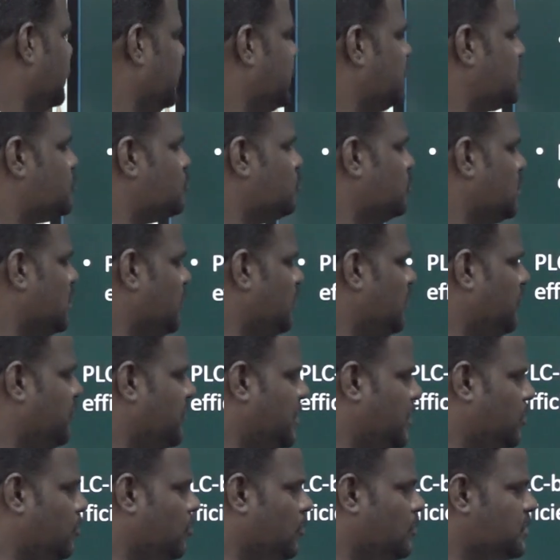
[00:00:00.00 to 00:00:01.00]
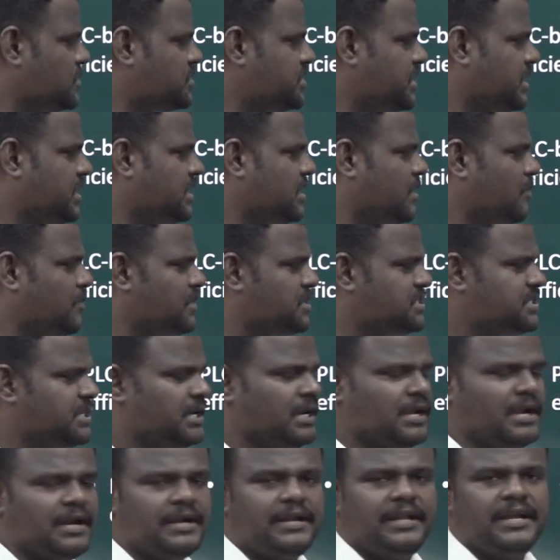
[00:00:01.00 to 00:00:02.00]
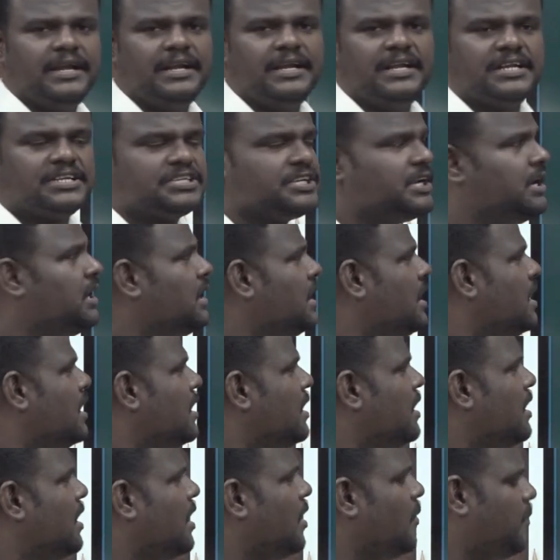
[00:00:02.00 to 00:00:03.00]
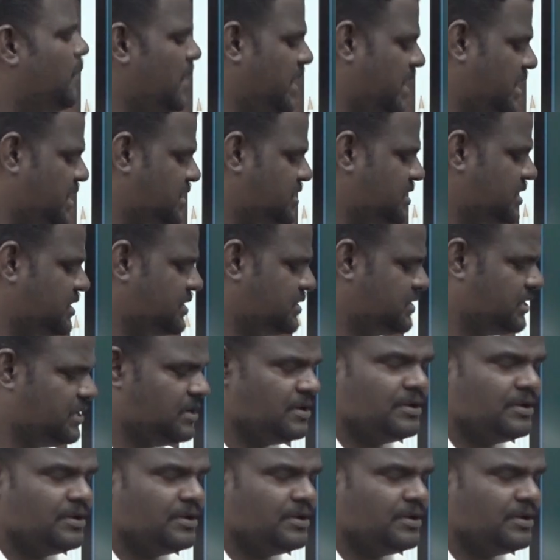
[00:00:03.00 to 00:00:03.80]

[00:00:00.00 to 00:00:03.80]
it is suitable for domestic, commercial and industrial applications.